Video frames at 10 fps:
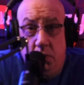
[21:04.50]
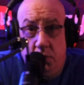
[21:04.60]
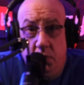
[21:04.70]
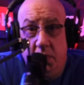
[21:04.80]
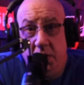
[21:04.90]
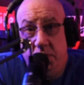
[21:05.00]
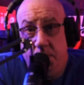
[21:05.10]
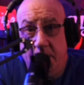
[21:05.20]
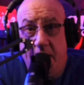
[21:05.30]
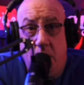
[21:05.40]
doing it to
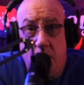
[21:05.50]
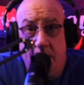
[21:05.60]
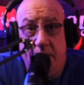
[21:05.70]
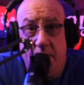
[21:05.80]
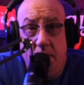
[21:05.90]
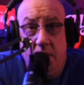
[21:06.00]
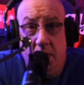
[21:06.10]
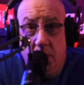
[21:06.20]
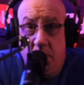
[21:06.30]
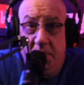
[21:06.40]
black women,
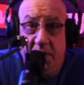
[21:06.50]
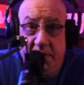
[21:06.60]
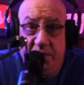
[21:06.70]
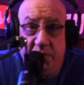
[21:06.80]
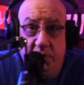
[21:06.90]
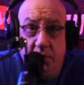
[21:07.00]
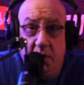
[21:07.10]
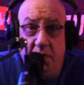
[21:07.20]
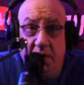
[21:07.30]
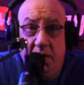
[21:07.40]
it would have been a different
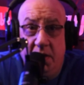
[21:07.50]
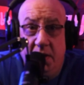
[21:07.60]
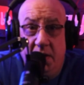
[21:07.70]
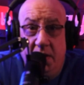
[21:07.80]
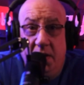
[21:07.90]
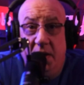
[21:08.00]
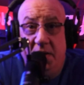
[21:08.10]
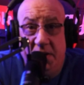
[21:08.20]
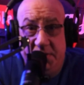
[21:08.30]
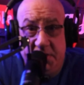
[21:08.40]
story. And
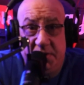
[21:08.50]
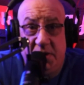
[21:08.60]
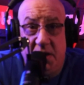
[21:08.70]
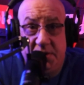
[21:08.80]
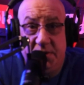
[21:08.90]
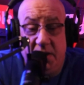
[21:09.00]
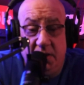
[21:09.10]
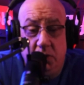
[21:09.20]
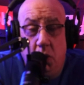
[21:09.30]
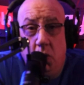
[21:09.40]
that's disgusting.
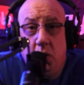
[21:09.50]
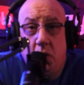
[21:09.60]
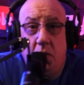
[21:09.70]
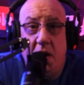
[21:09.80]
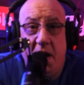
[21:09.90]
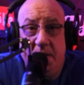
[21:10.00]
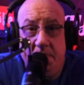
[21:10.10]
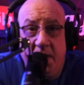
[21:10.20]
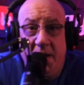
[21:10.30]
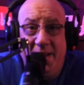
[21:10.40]
The whole
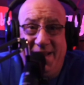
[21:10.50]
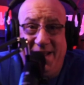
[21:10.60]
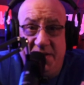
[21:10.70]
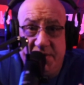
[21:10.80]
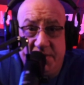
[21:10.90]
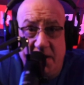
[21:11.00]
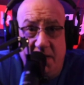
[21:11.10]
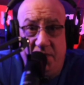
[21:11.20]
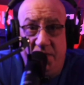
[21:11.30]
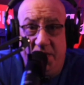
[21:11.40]
crime
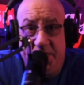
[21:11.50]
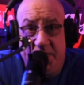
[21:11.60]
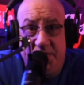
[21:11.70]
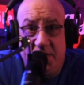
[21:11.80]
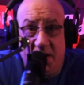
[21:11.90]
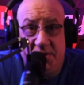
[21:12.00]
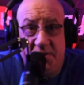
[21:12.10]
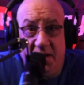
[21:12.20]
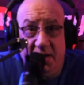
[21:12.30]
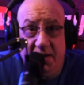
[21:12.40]
itself is
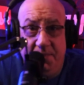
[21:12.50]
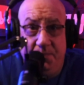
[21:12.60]
disgusting.